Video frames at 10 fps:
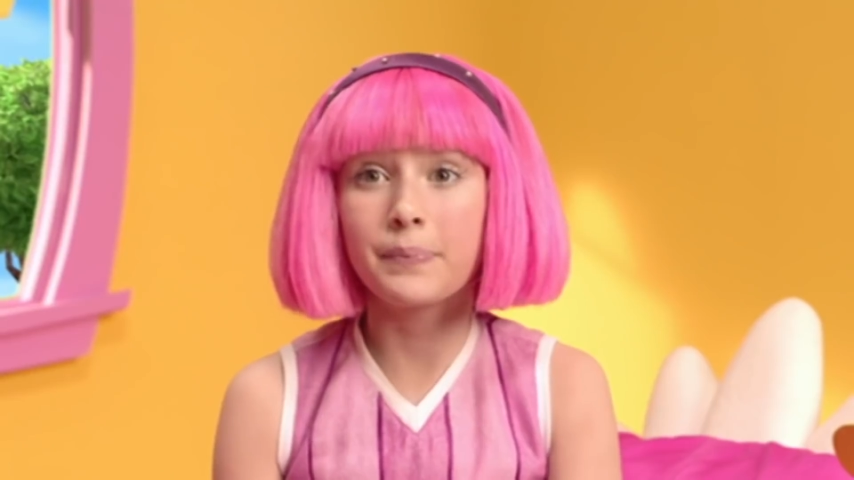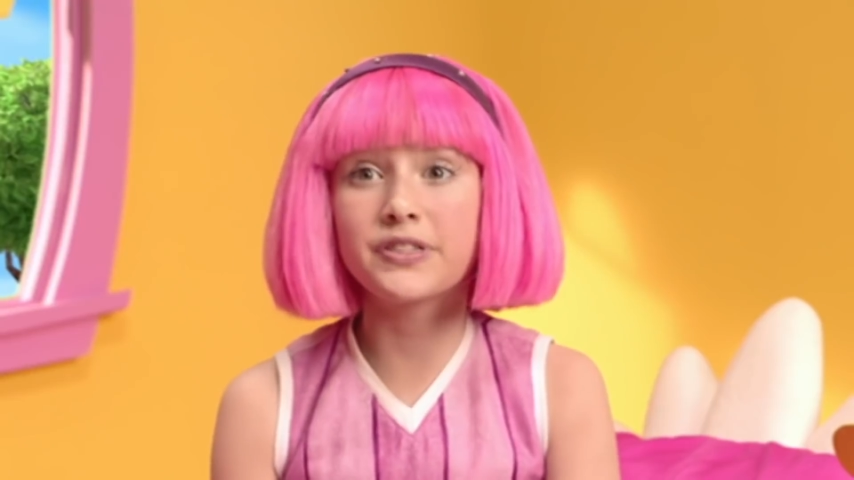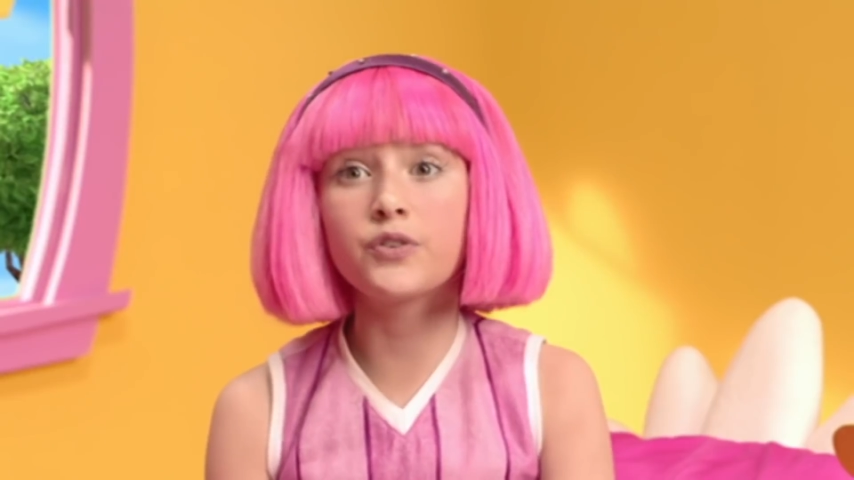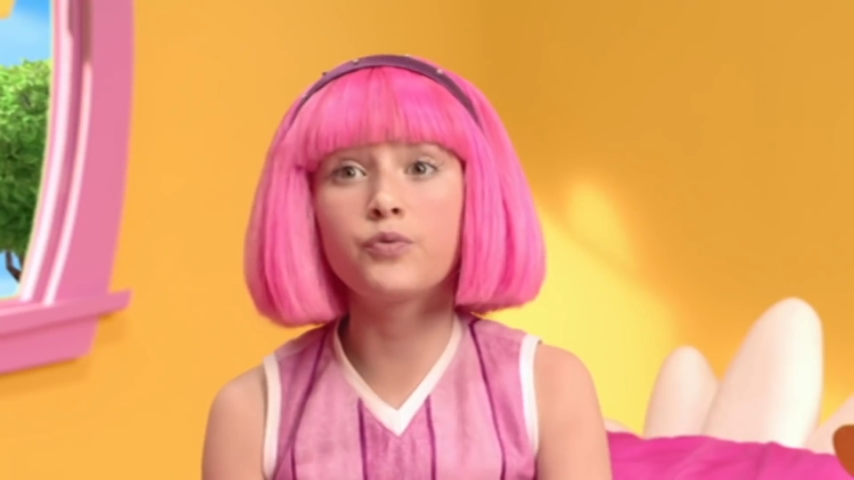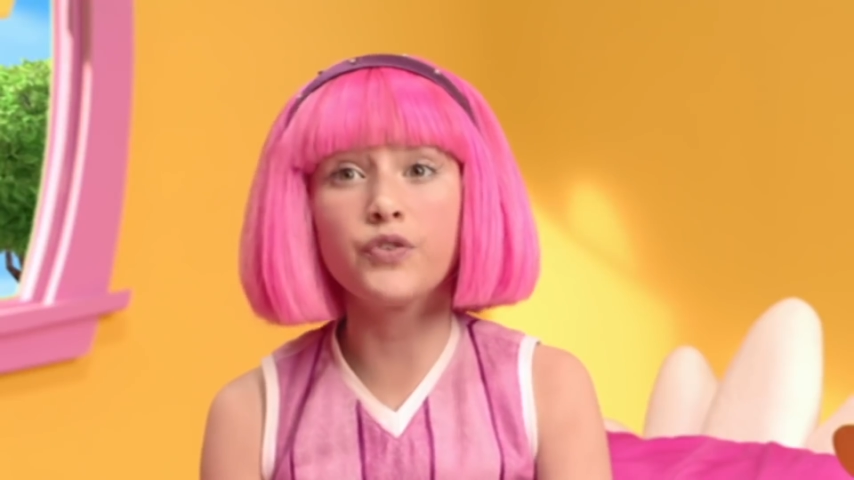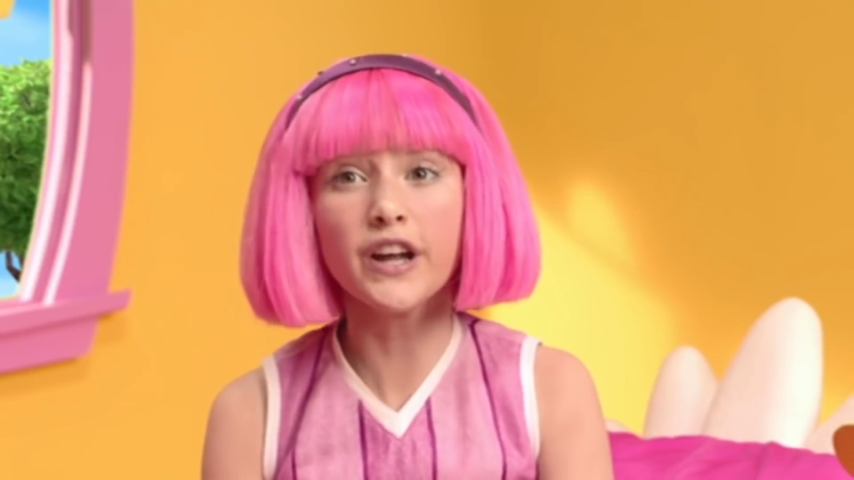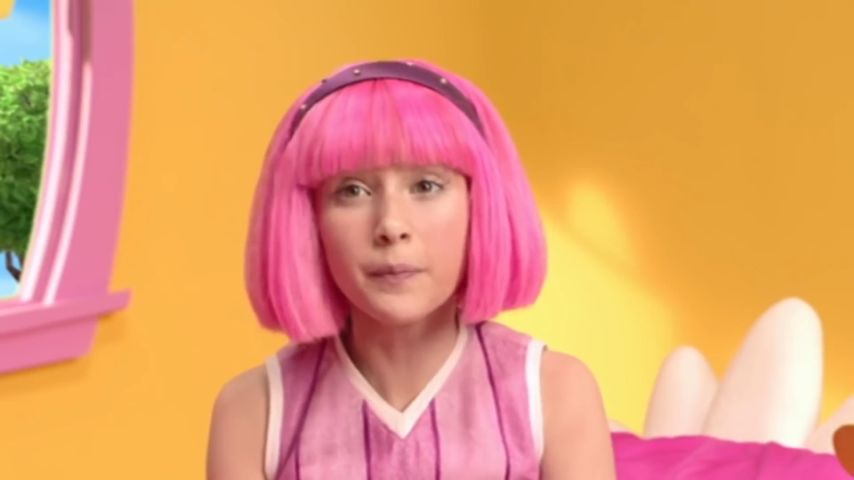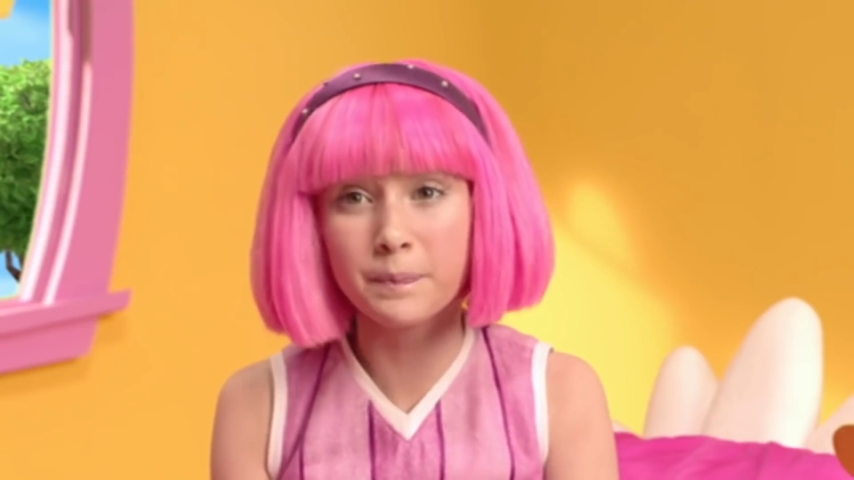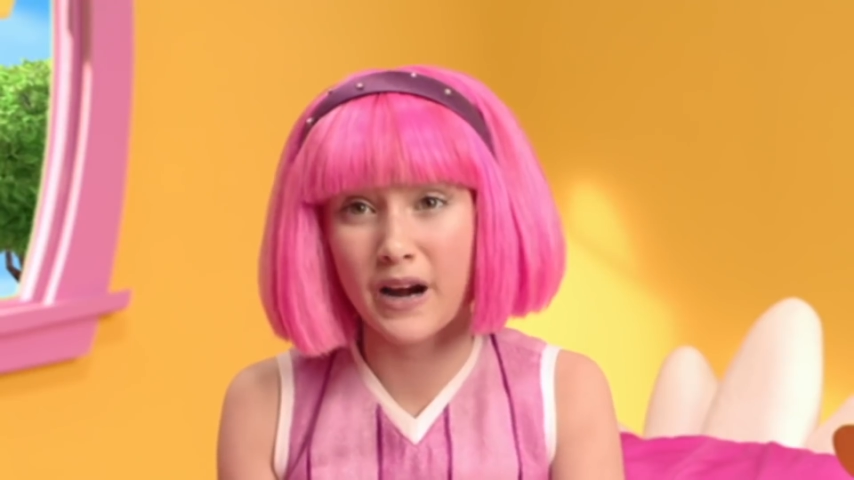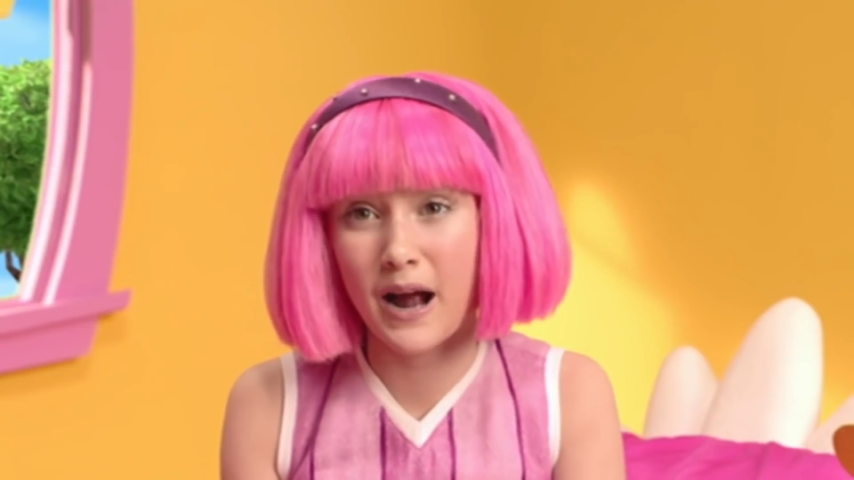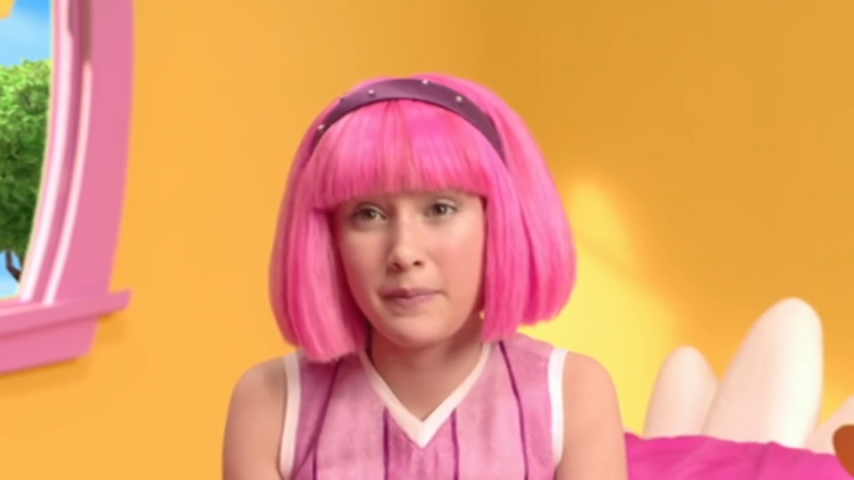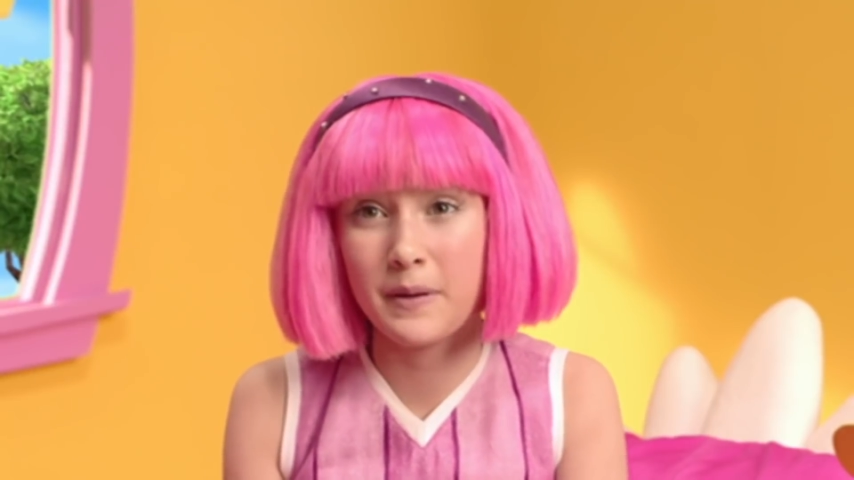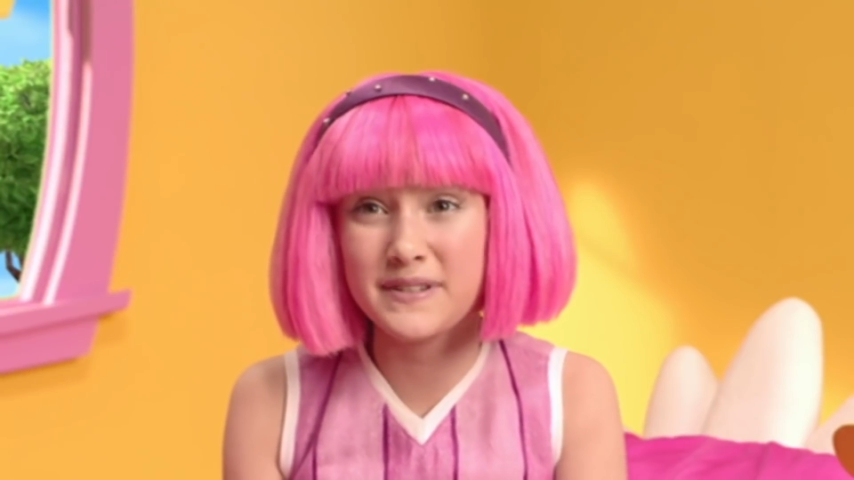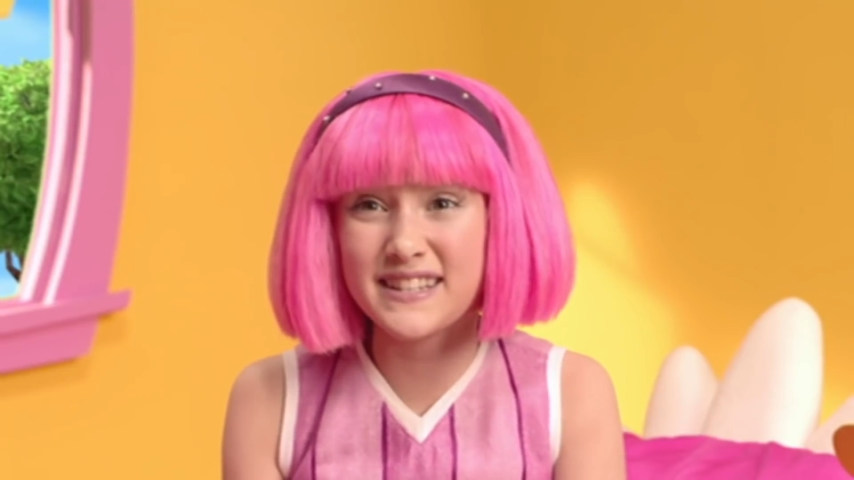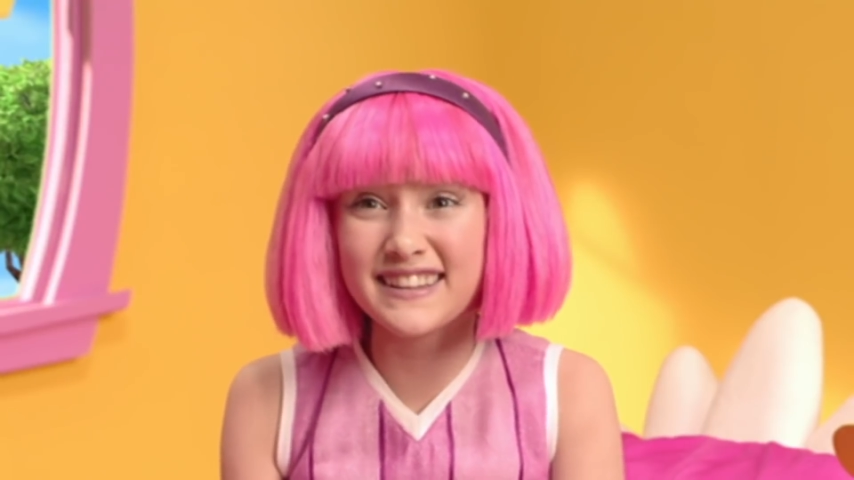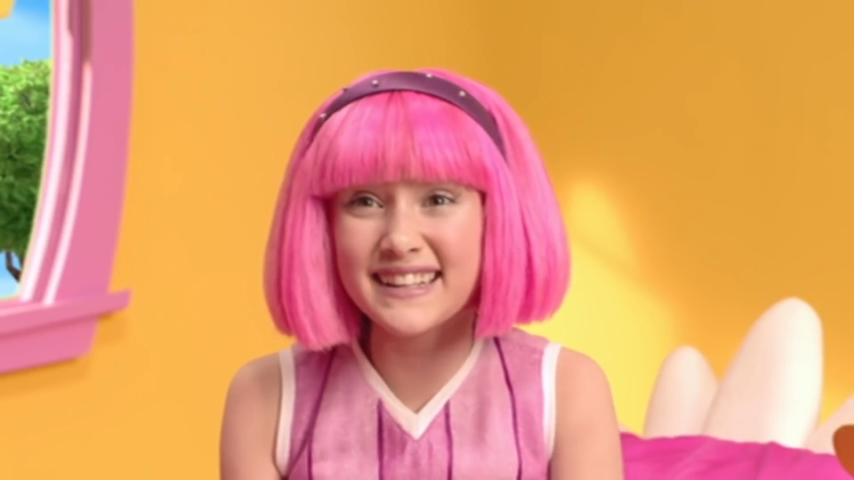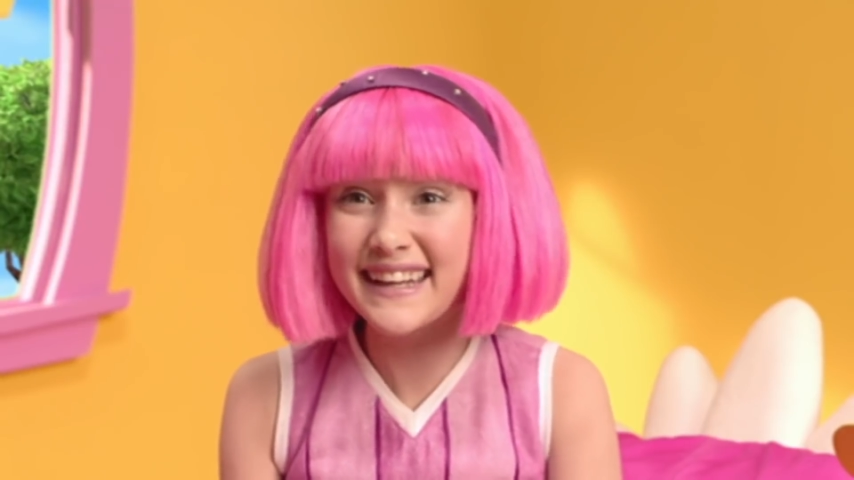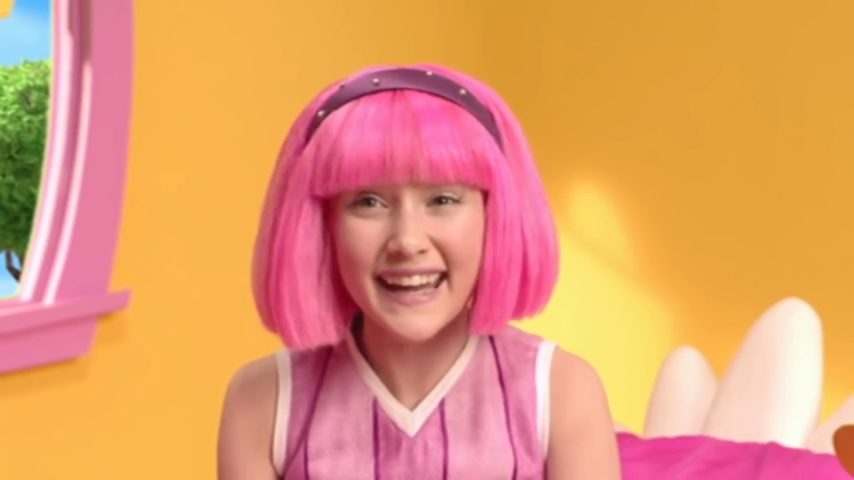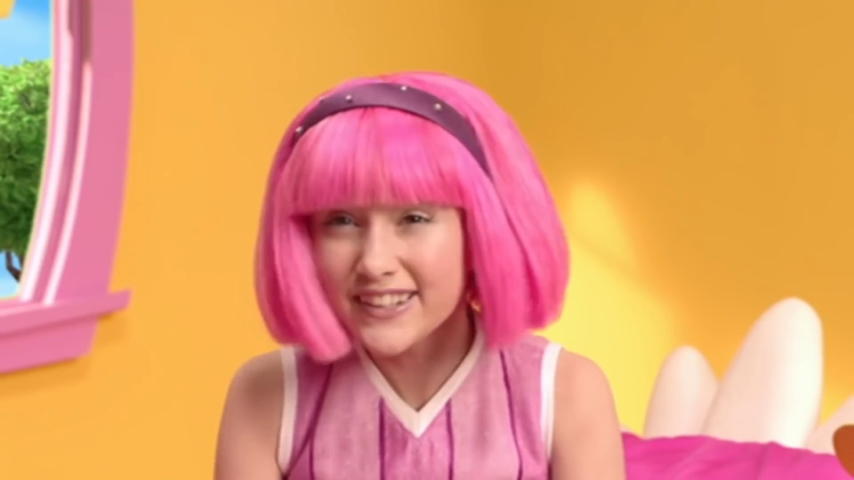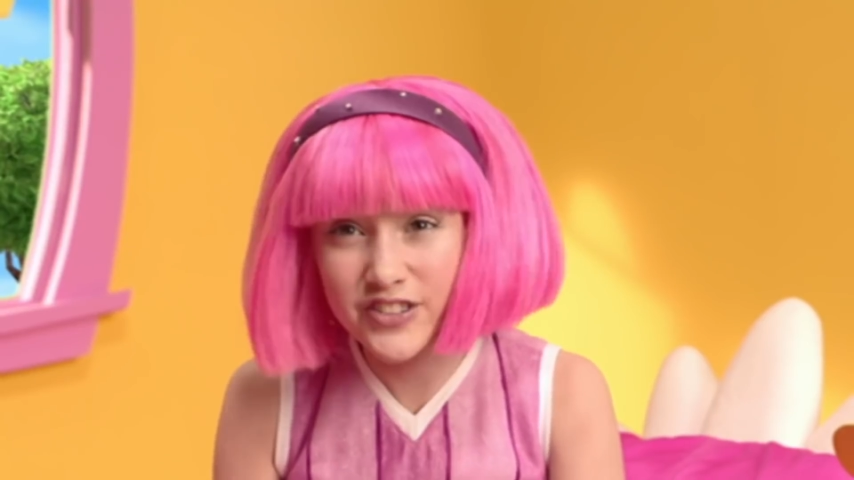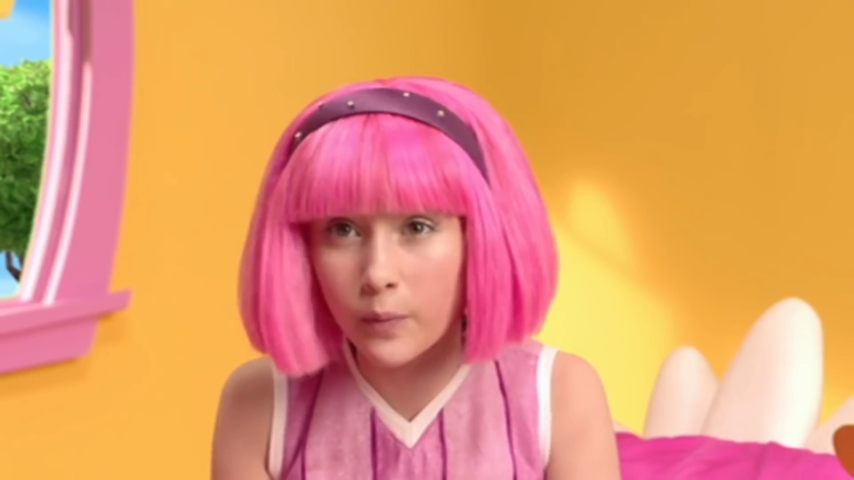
But the real problem is that the kids